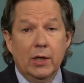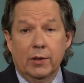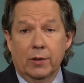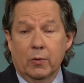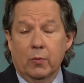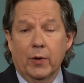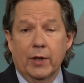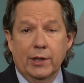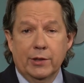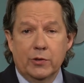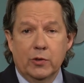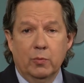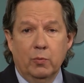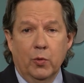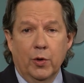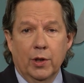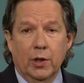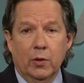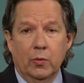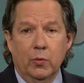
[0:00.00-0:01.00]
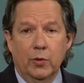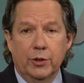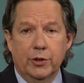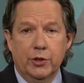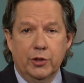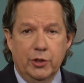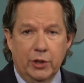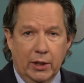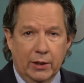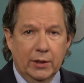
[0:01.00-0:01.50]
the ransomware which
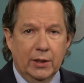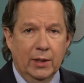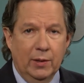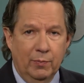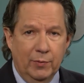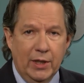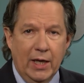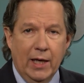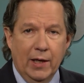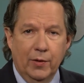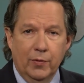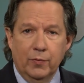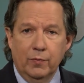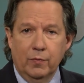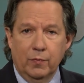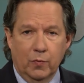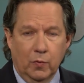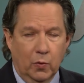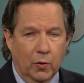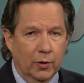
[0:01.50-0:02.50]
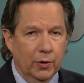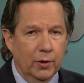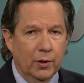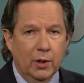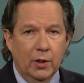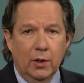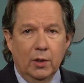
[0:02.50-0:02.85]
shut them down for